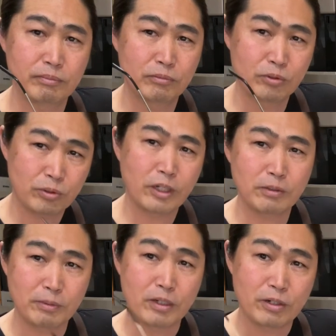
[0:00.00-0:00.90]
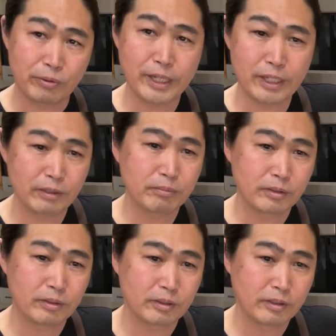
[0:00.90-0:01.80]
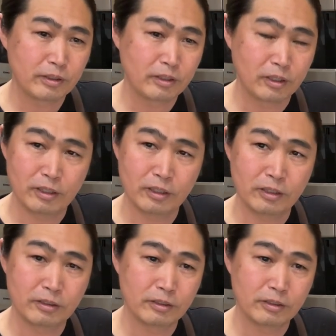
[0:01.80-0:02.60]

trying to be creative, uh,